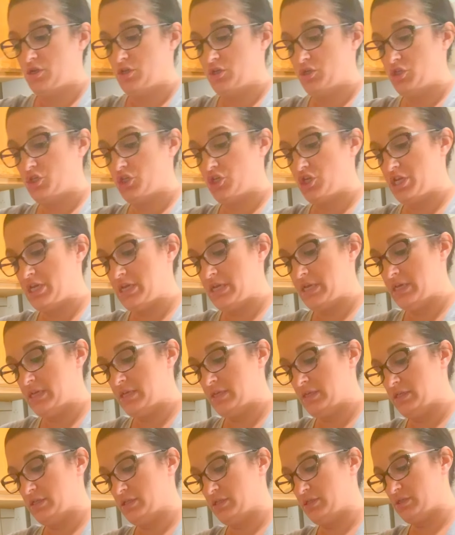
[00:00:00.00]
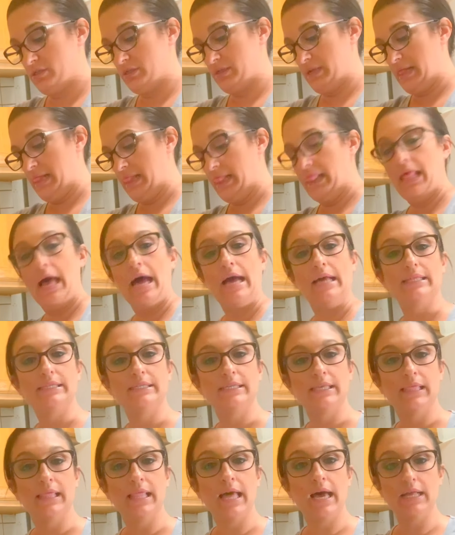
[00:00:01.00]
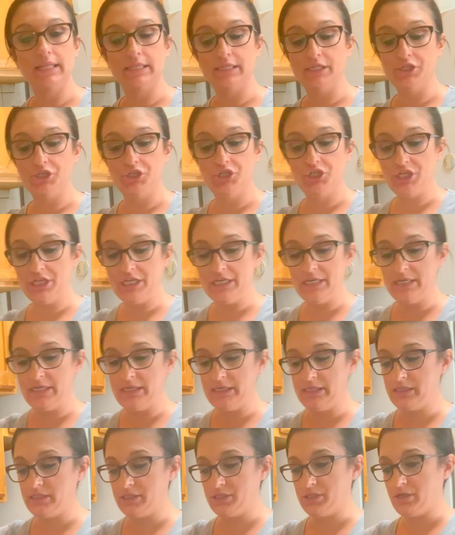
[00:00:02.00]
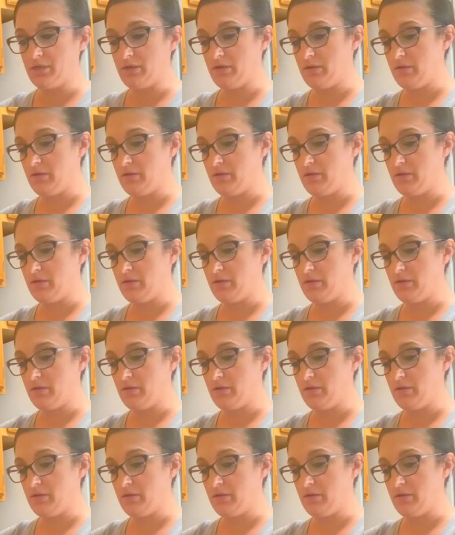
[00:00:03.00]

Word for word: Cheese, lots and lots of cheese.